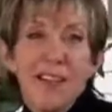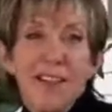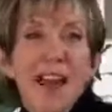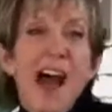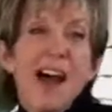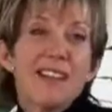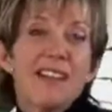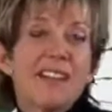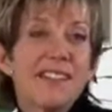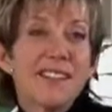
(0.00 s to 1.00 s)

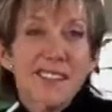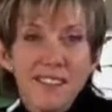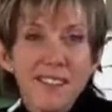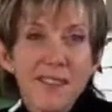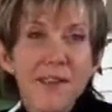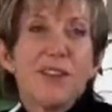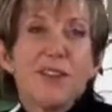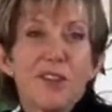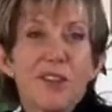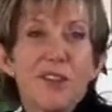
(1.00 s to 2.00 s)
That is the
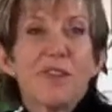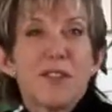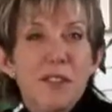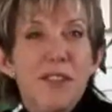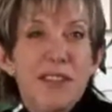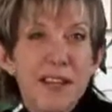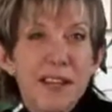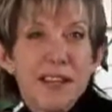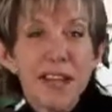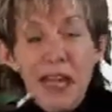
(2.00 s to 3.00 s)
definition of
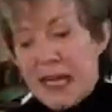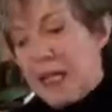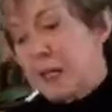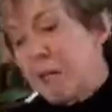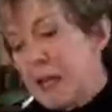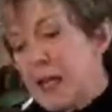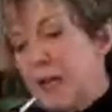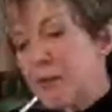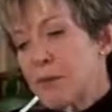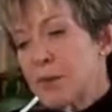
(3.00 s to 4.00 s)
success. It's
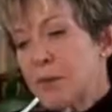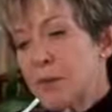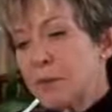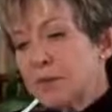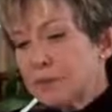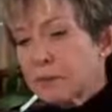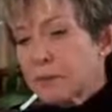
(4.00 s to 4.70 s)
being able to